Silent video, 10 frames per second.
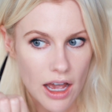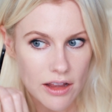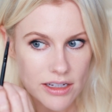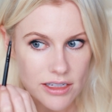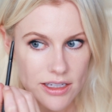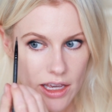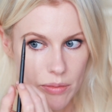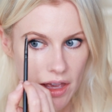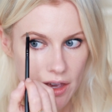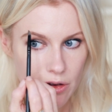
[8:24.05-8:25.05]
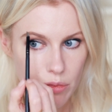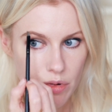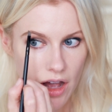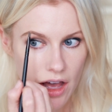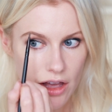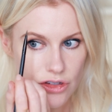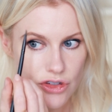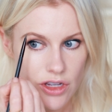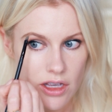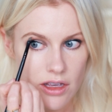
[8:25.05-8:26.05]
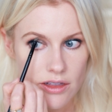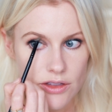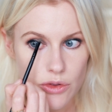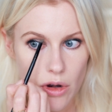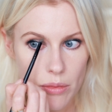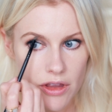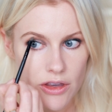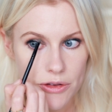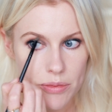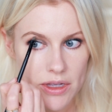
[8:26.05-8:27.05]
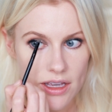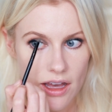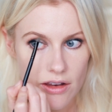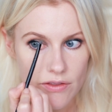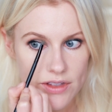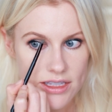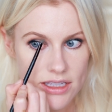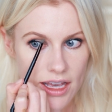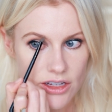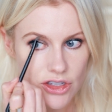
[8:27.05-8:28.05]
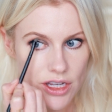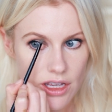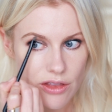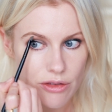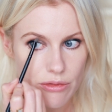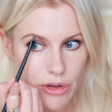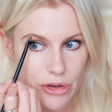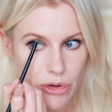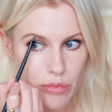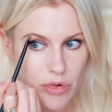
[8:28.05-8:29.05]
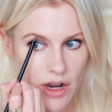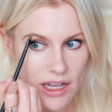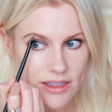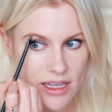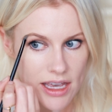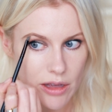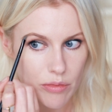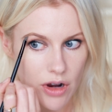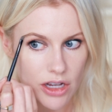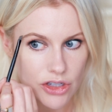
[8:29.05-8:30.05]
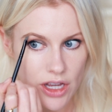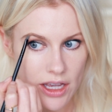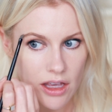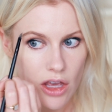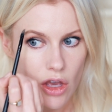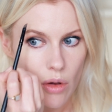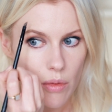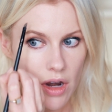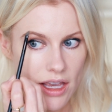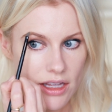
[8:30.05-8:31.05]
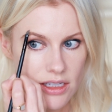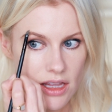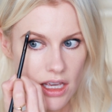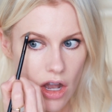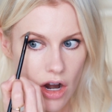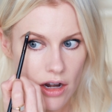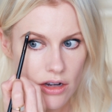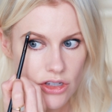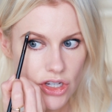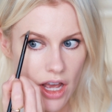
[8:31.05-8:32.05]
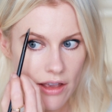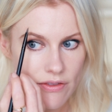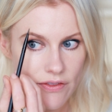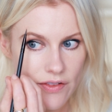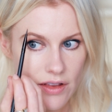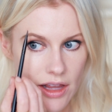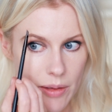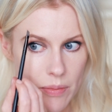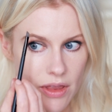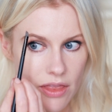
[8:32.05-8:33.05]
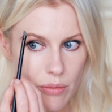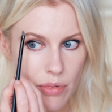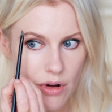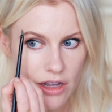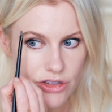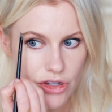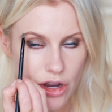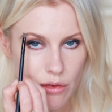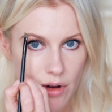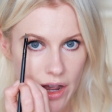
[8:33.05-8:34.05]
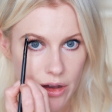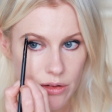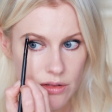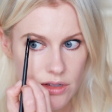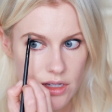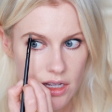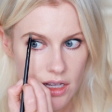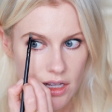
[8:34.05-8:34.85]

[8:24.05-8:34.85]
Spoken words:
I like to take my angled brush. So normally you'd be kind of sketching through, pressing and brushing. When I get to the arch, I flip the brush around